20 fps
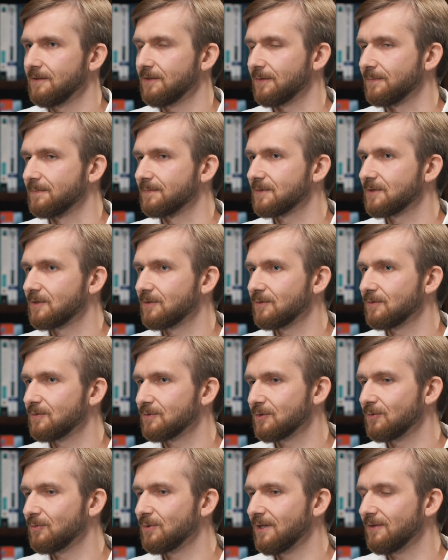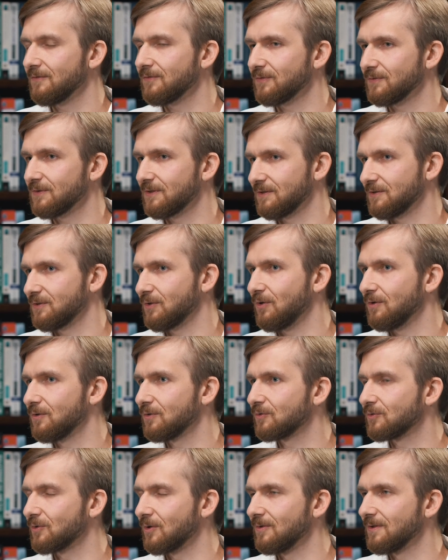Yeah, so we have the whole
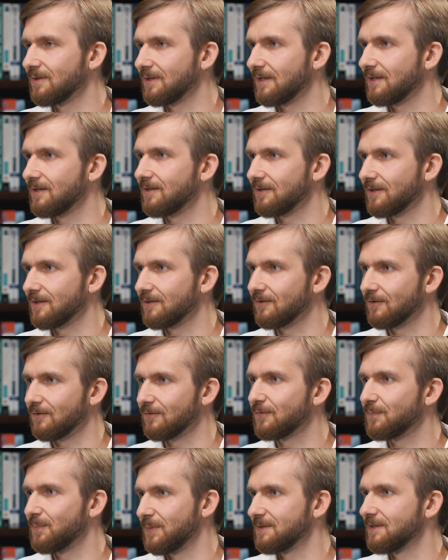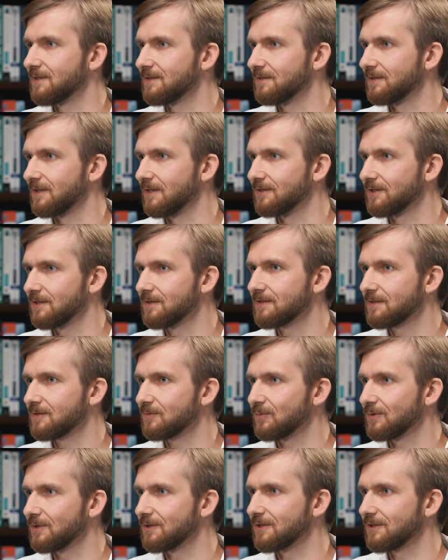growing area of business intelligence,
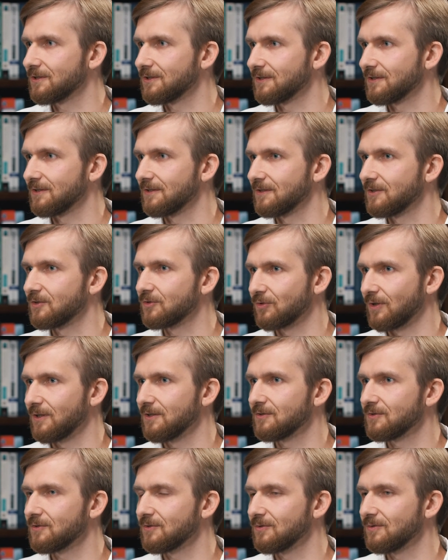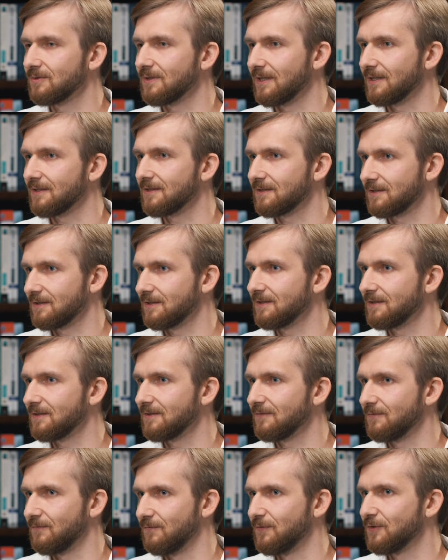which tries to get
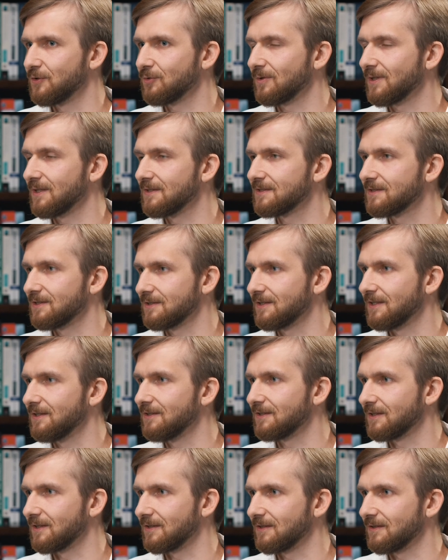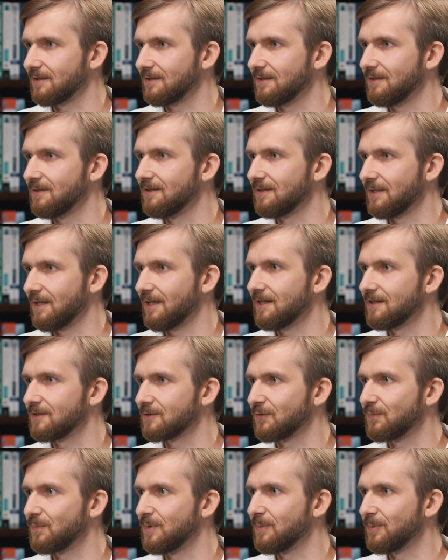visualized data in the hands
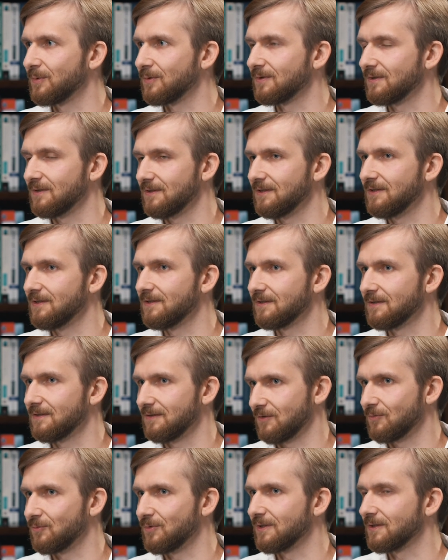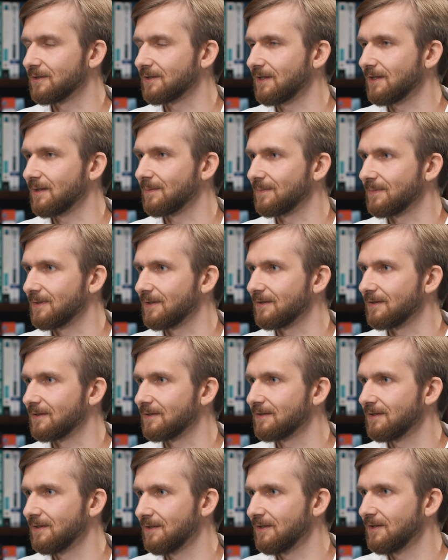of people in real time,
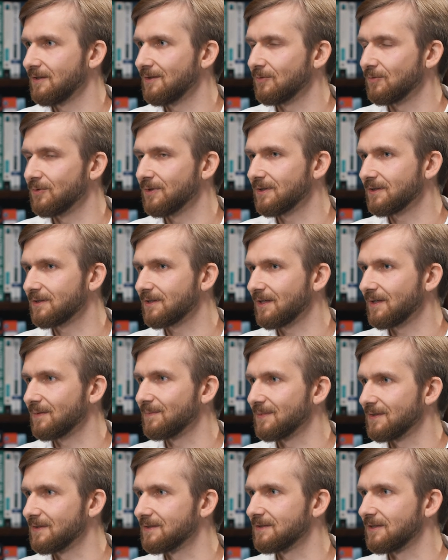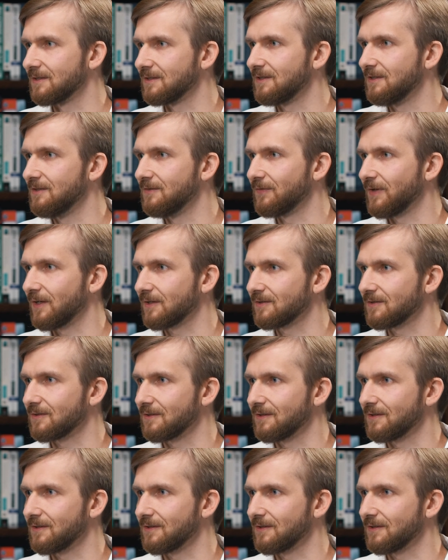and real time is the key factor